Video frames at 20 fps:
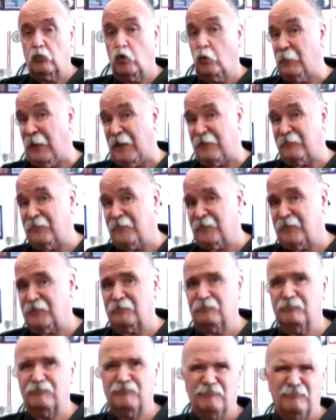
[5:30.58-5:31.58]
or back fist
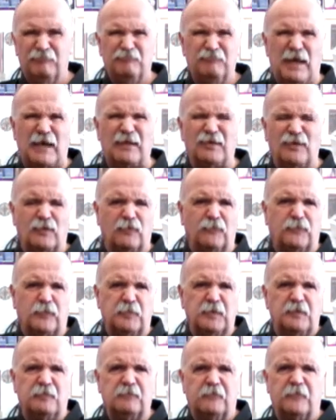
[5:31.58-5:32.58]
back knuckle
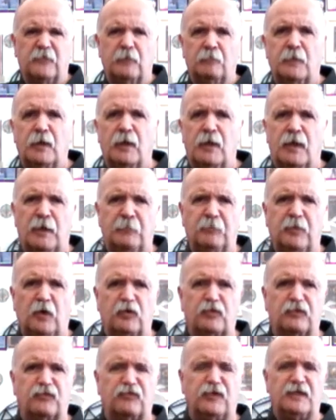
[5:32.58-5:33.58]
from, from uh, Ed
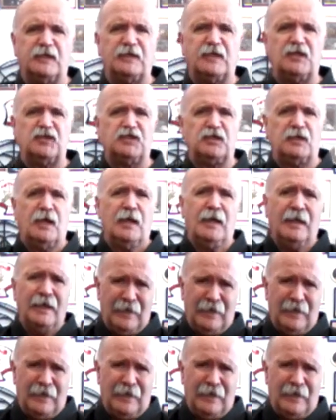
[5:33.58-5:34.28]
Parker's orientation,